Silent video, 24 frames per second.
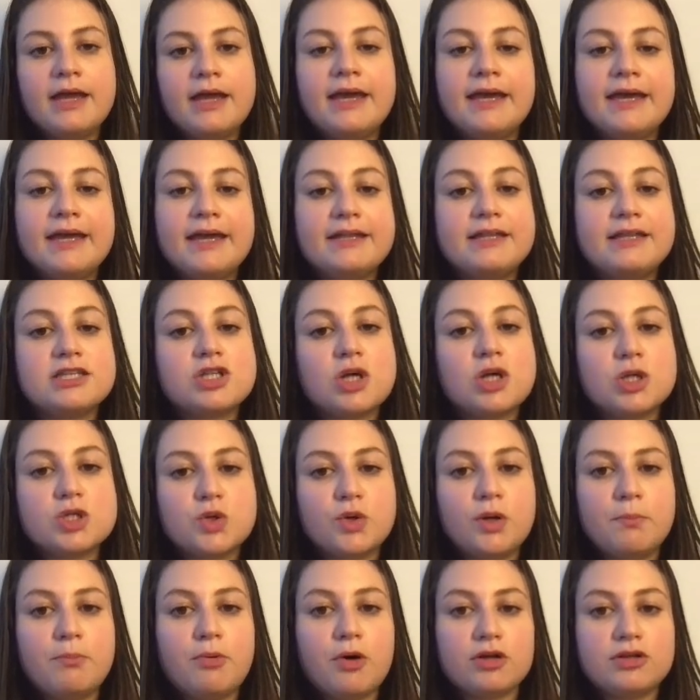It is also
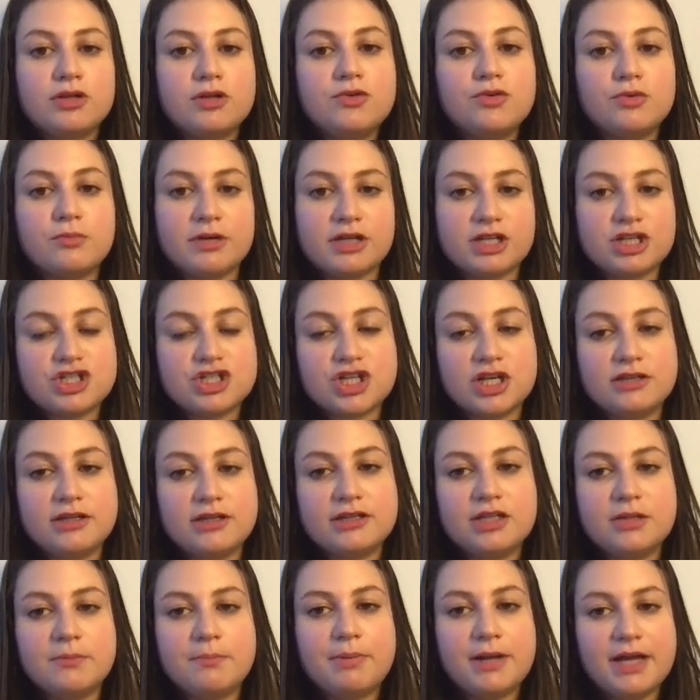important to mention that
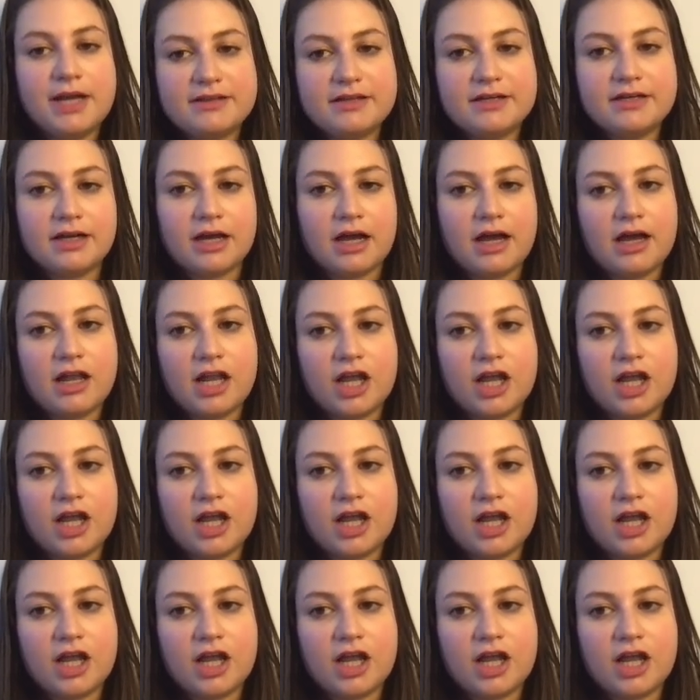in Playtika,